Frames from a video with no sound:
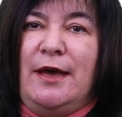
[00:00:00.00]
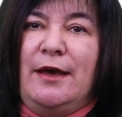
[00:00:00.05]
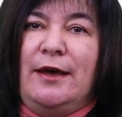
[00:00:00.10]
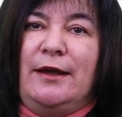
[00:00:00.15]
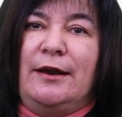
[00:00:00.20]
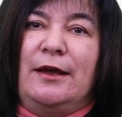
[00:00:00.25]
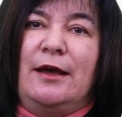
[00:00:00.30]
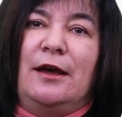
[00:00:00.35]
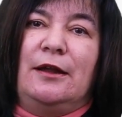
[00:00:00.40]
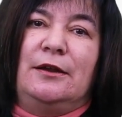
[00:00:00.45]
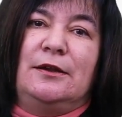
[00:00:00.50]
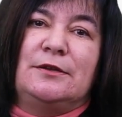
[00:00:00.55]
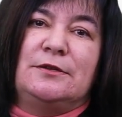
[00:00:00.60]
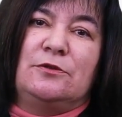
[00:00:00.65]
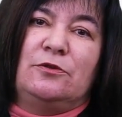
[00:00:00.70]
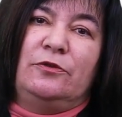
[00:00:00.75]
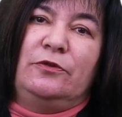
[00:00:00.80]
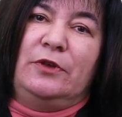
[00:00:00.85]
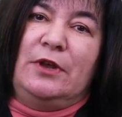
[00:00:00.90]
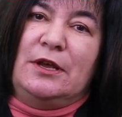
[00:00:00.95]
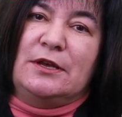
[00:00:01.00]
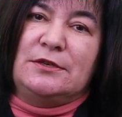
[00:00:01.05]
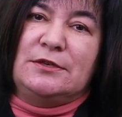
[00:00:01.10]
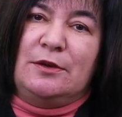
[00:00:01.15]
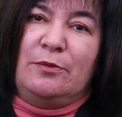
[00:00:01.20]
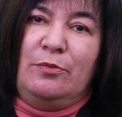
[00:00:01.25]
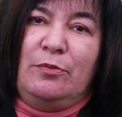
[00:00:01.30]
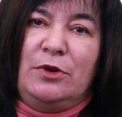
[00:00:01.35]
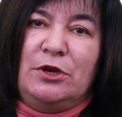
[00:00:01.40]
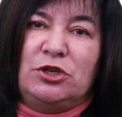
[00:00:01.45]
regardless of their
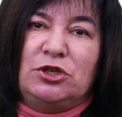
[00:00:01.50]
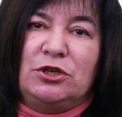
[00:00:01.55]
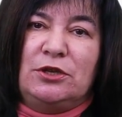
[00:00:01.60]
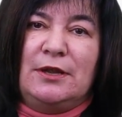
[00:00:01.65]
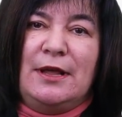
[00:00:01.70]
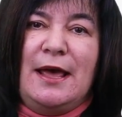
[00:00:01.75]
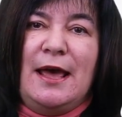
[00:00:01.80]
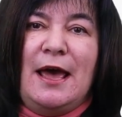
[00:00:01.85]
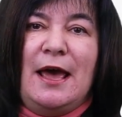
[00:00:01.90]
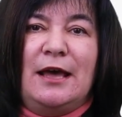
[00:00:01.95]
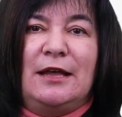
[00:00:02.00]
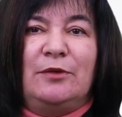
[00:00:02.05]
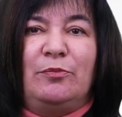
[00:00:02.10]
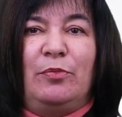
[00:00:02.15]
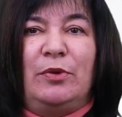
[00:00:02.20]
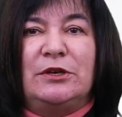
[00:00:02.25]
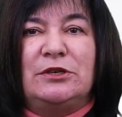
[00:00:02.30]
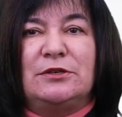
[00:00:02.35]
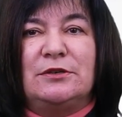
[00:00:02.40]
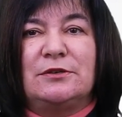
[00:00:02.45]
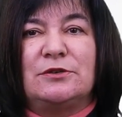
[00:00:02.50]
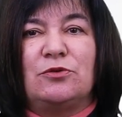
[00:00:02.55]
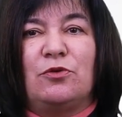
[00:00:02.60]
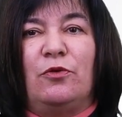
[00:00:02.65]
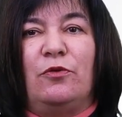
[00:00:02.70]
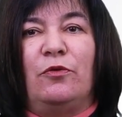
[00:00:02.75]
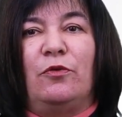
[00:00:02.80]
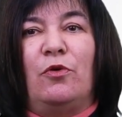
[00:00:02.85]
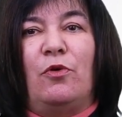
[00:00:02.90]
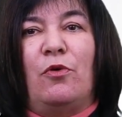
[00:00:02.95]
submission and patterns
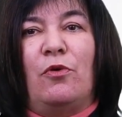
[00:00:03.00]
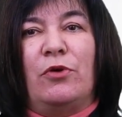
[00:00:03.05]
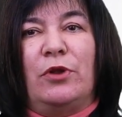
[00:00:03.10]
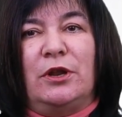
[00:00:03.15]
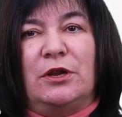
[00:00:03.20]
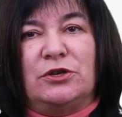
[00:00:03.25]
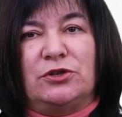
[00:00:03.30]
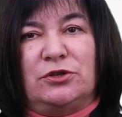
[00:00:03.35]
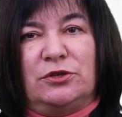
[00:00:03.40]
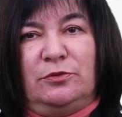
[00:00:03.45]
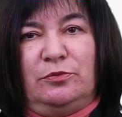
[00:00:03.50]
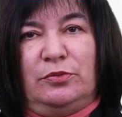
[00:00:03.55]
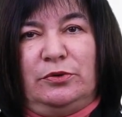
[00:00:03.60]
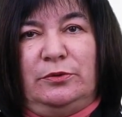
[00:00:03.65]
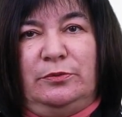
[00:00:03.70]
of ownership.